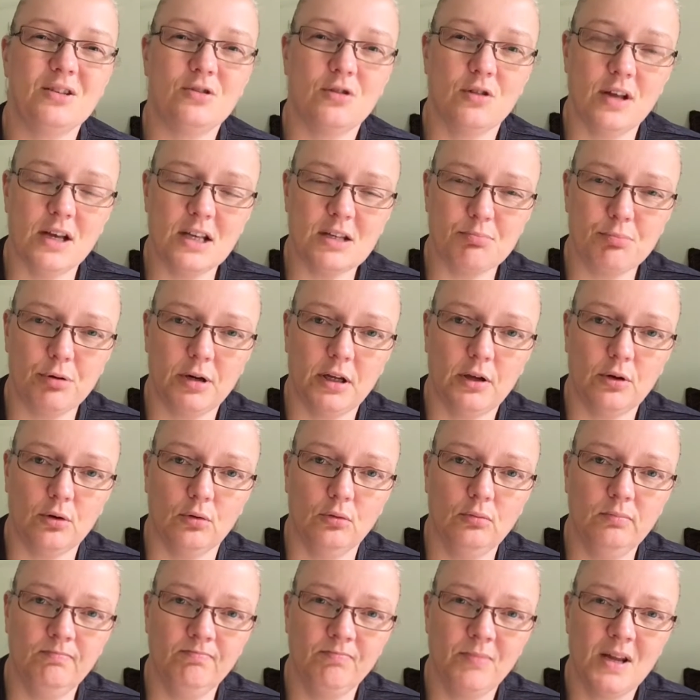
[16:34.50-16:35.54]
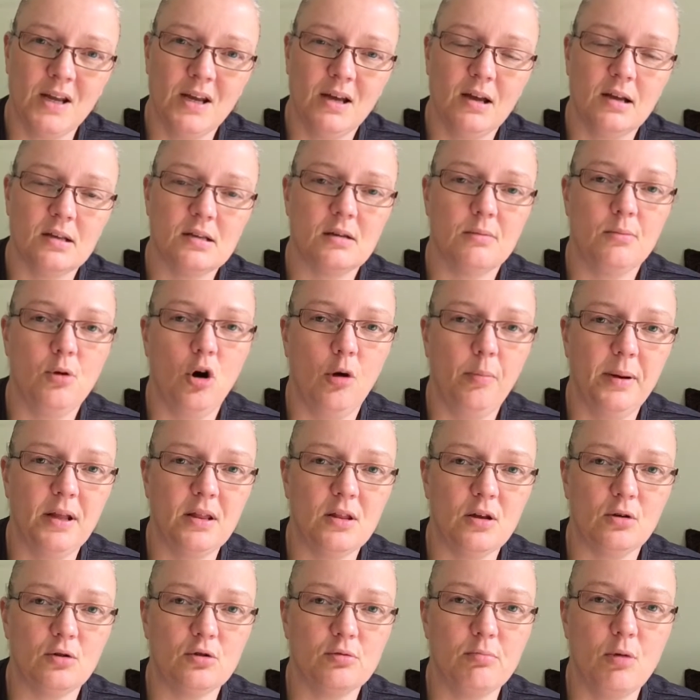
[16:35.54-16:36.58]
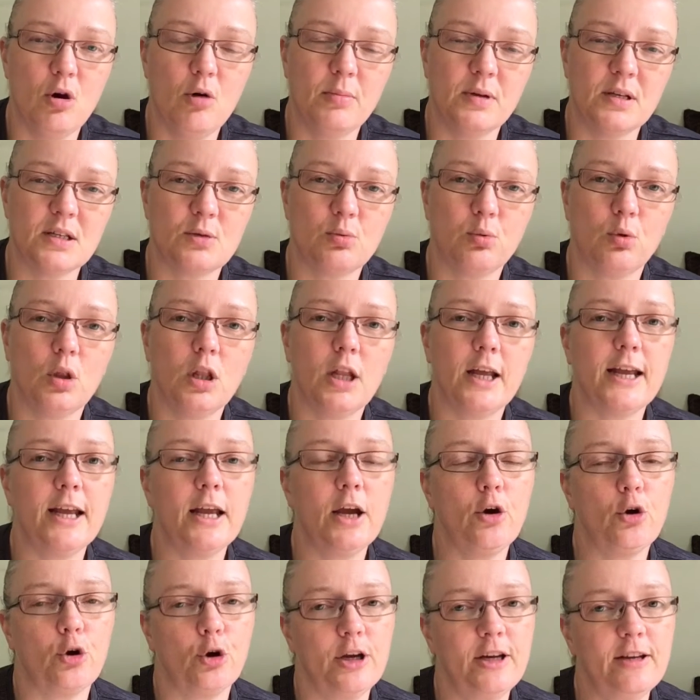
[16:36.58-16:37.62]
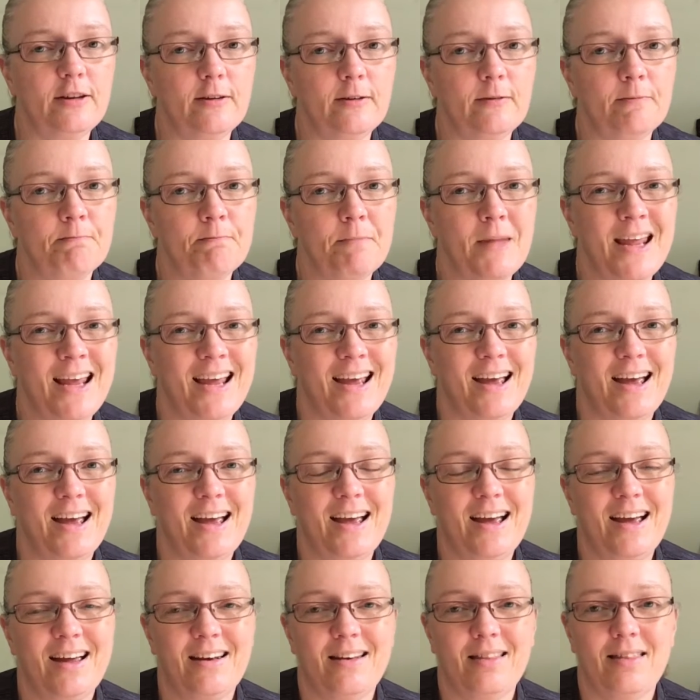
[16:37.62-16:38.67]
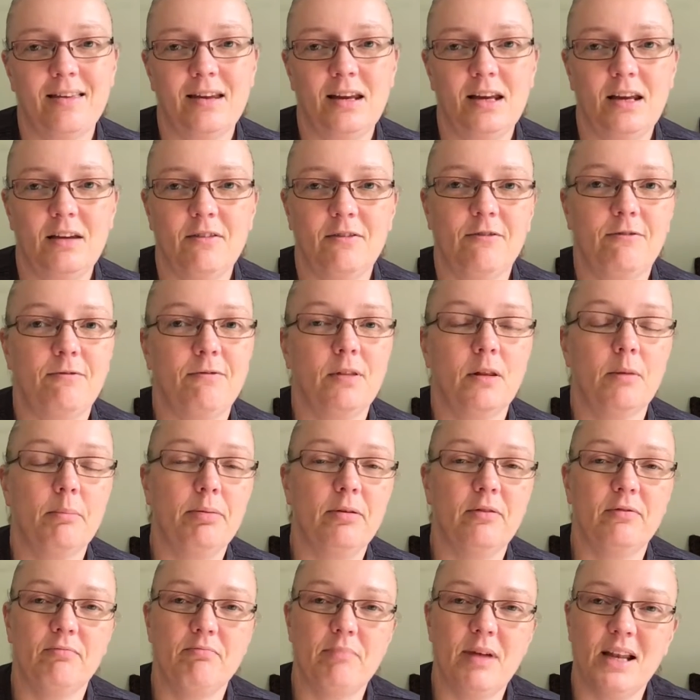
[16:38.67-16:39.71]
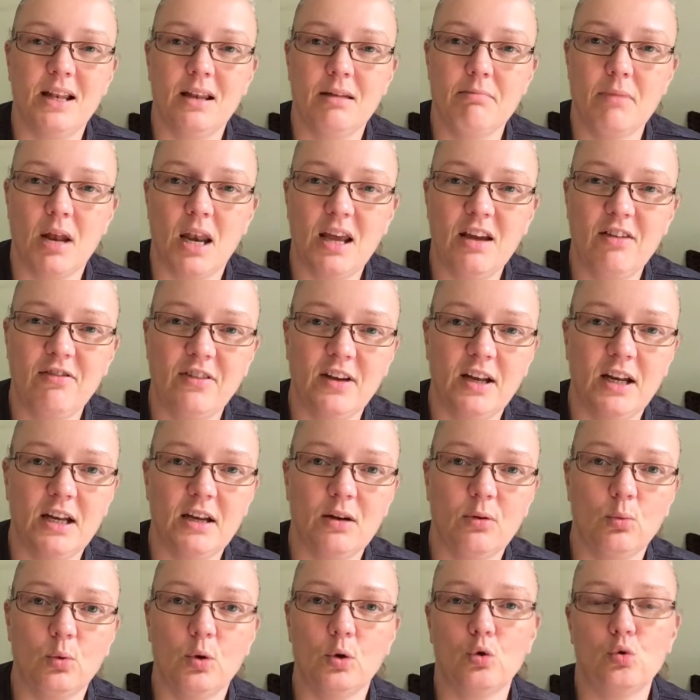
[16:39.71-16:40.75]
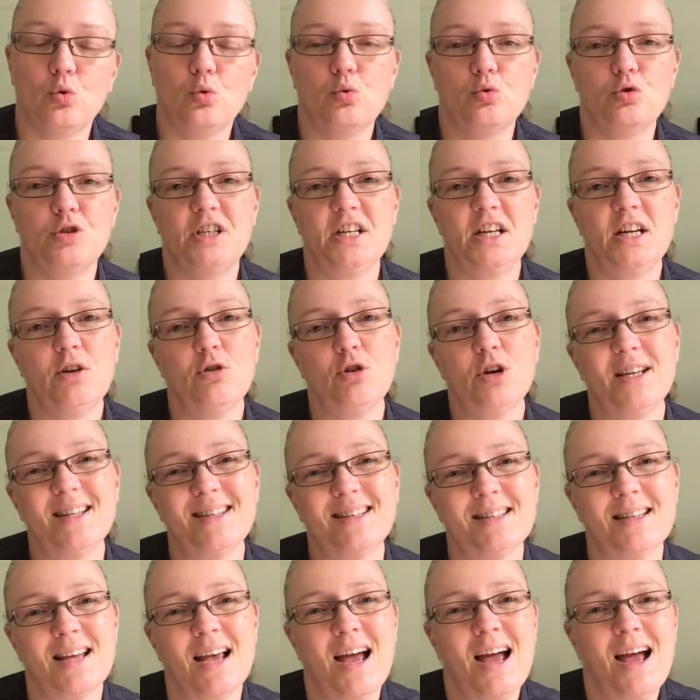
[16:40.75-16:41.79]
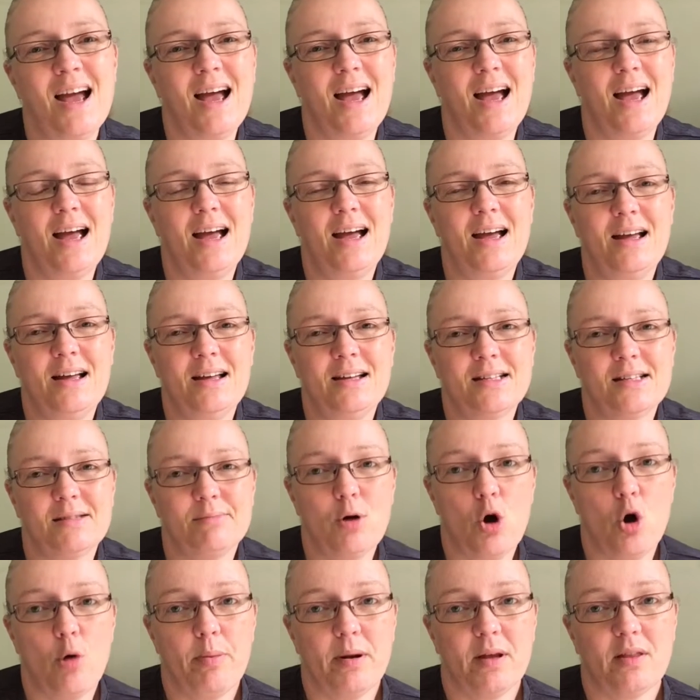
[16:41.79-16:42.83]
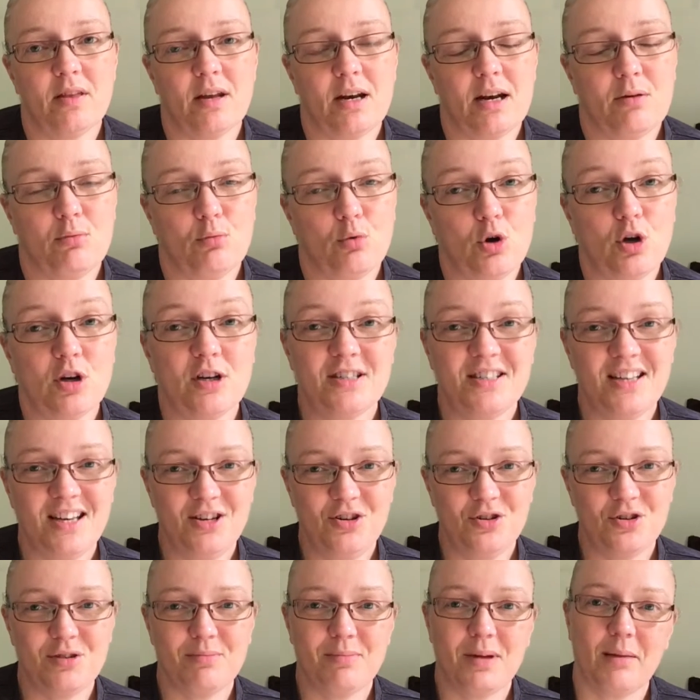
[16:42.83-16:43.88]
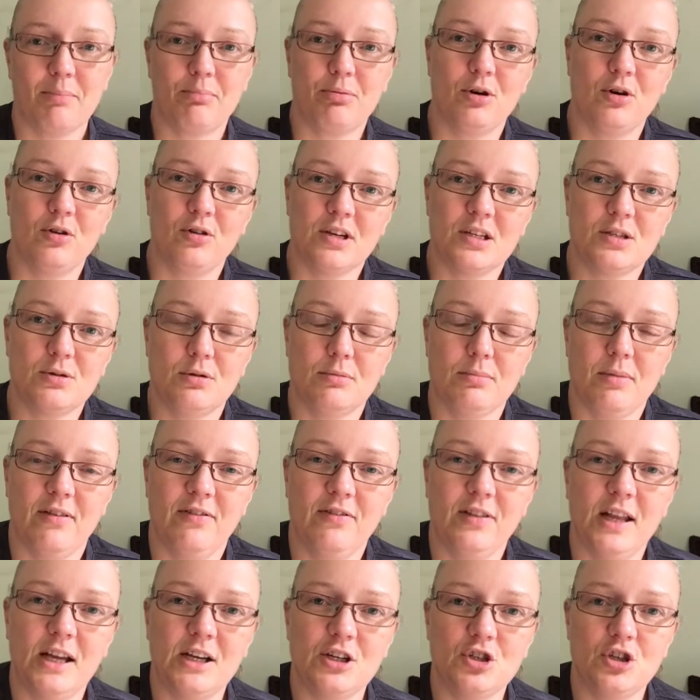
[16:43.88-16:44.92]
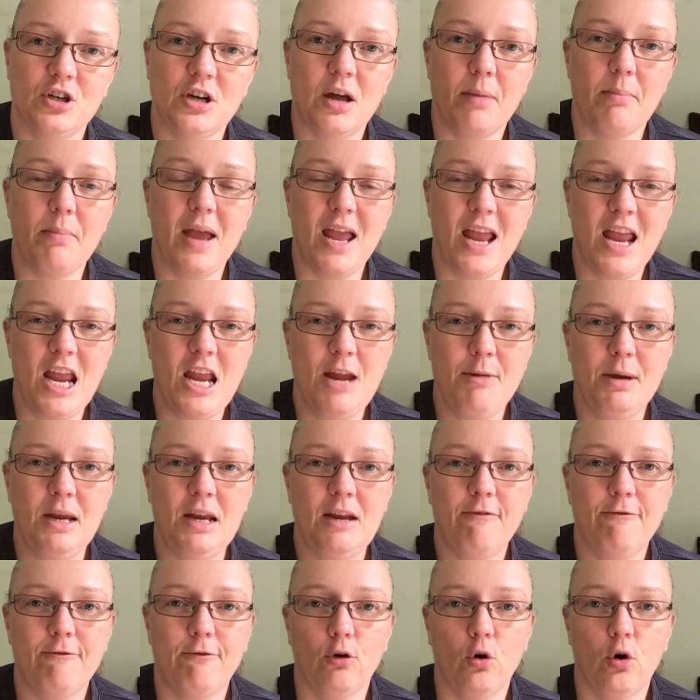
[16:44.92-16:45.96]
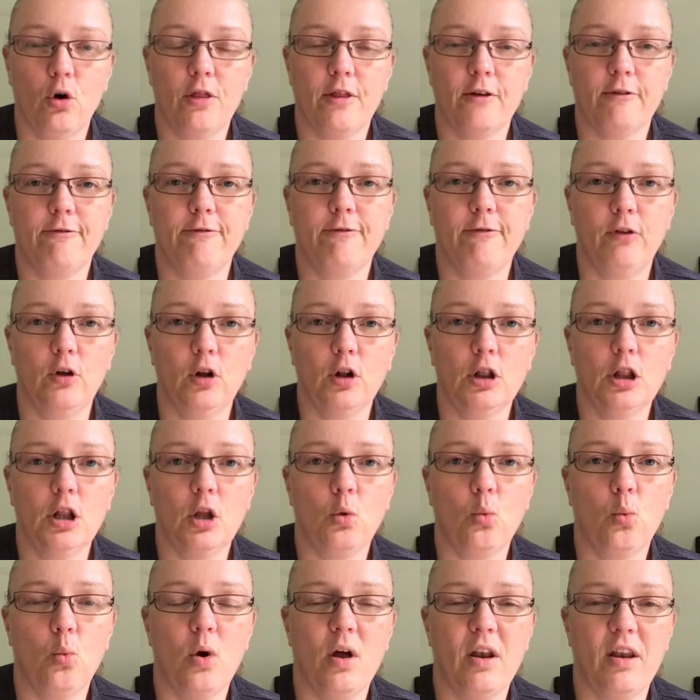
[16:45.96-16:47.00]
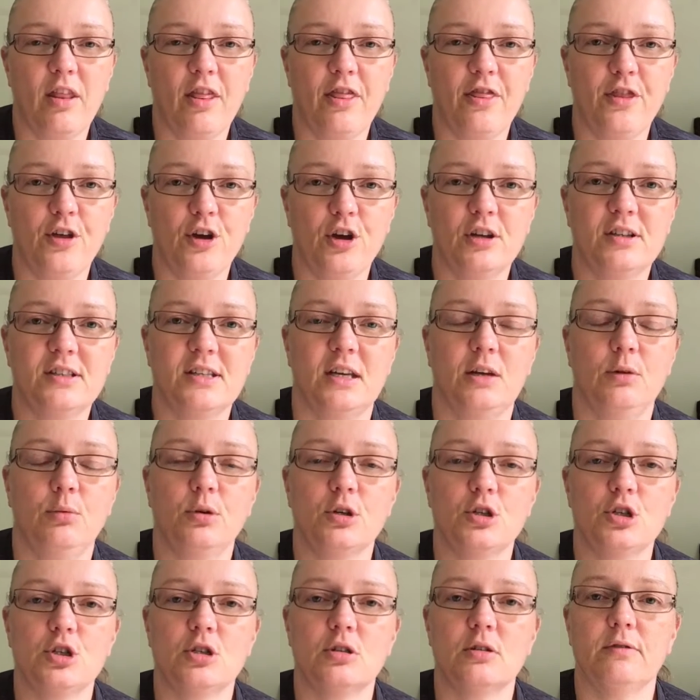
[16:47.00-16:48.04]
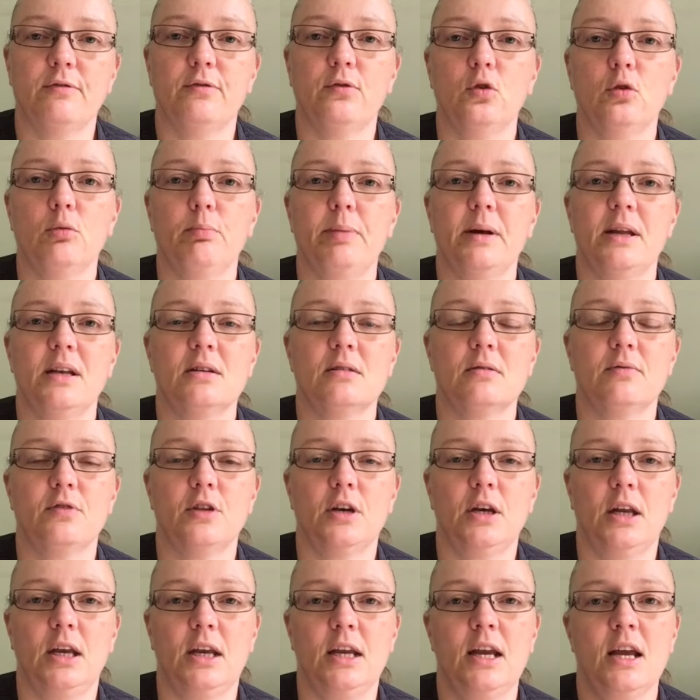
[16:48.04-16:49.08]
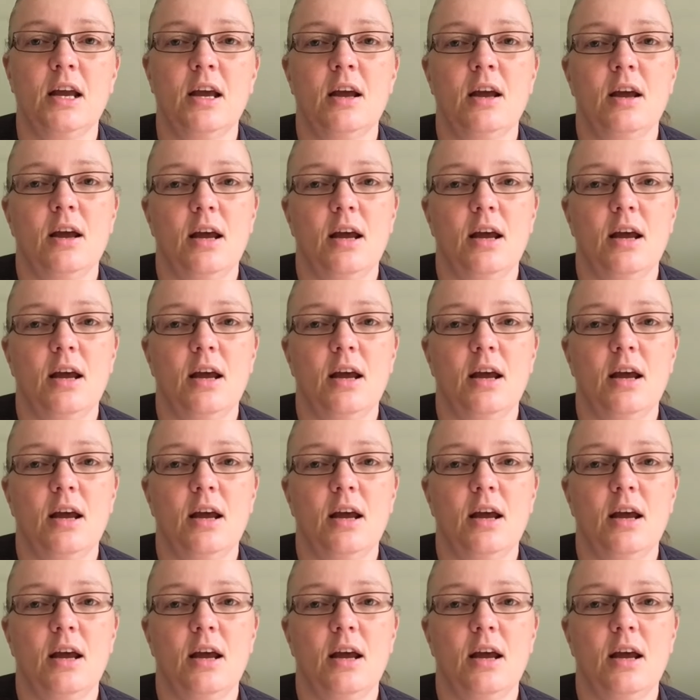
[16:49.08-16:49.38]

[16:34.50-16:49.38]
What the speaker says: So that's pretty cool. So I'm hoping those moments will increase and the lump of metal in my leg feeling will decrease, and I'm hoping that I will continue to make progress with my flexion. I'm aiming for the full 130, which is a full bend of the knee.